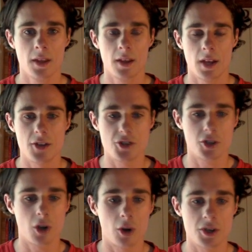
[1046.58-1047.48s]
and to
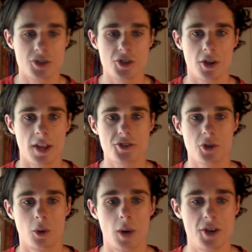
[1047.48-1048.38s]
Conning, so that's
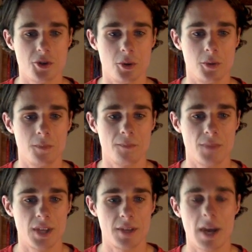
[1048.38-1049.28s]
always good.
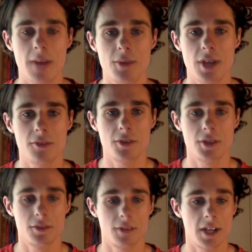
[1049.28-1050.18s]
And
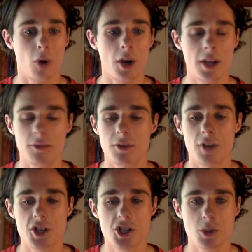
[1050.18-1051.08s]
maybe he might even
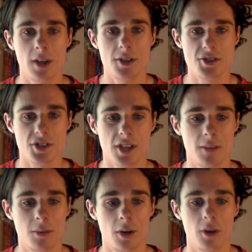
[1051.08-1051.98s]
eventuate as a
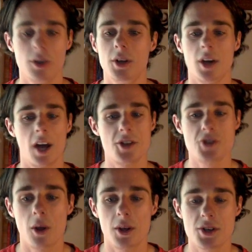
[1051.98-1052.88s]
keeper. That's
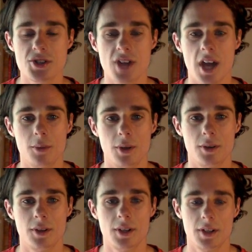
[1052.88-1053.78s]
early to say,
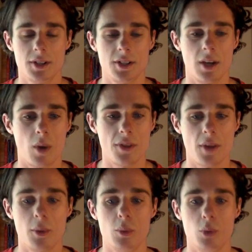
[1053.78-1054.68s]
but yeah, one
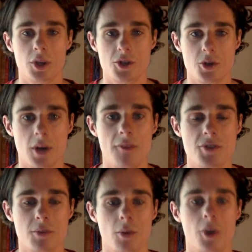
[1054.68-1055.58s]
that we really do have
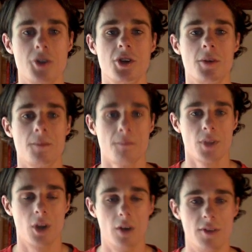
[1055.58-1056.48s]
to monitor
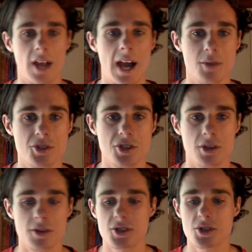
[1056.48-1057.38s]
over the Amy
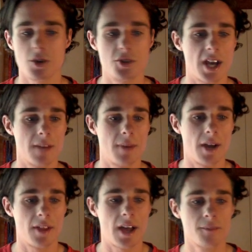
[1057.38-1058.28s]
series. There's no doubt
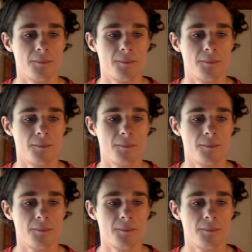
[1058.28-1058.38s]
about that.